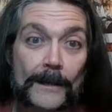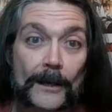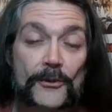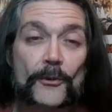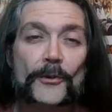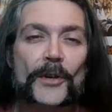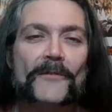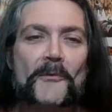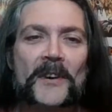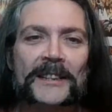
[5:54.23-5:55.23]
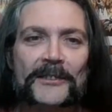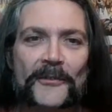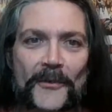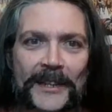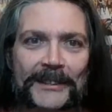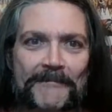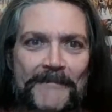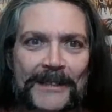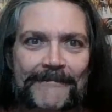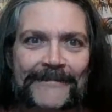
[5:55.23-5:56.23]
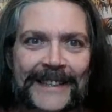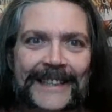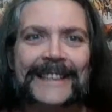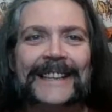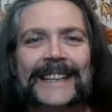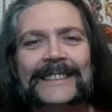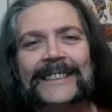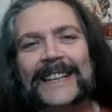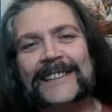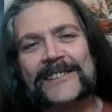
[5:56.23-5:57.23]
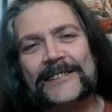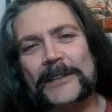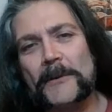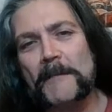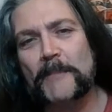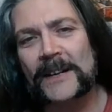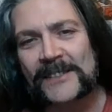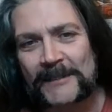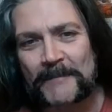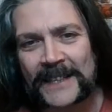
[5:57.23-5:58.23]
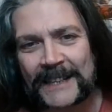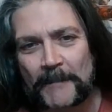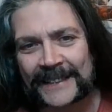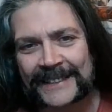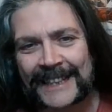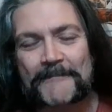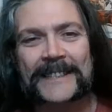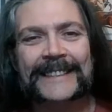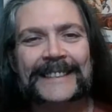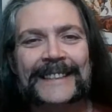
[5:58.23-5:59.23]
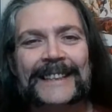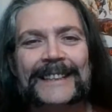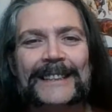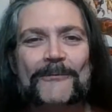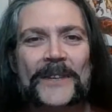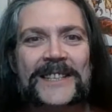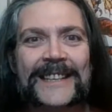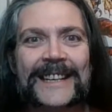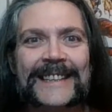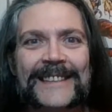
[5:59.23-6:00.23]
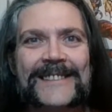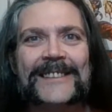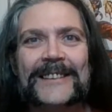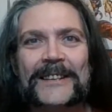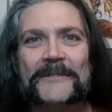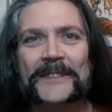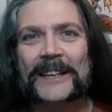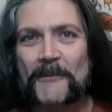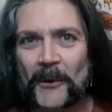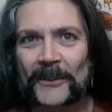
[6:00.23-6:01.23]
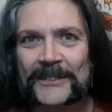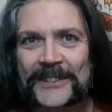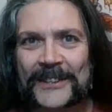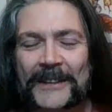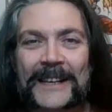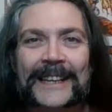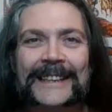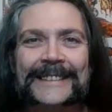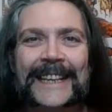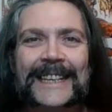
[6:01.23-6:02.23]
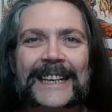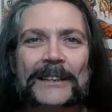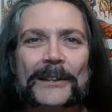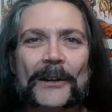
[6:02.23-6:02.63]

So you have a right to freedom, unless there happens to be a pandemic, in which case, if they want, they can